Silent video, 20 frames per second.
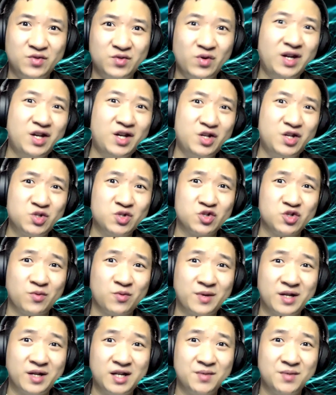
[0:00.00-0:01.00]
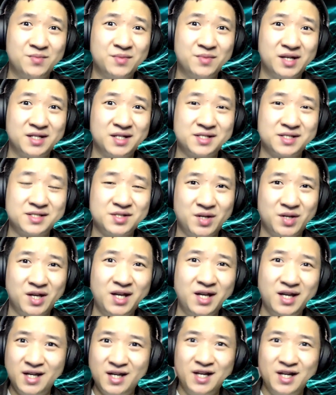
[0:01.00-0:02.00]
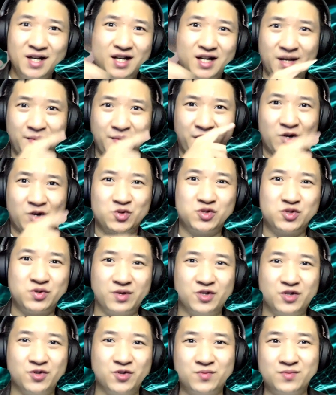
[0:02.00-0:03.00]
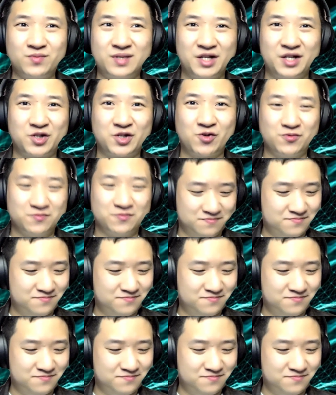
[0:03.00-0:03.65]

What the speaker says: Where is your domain name is? Okay, let me go through with you. Let's go.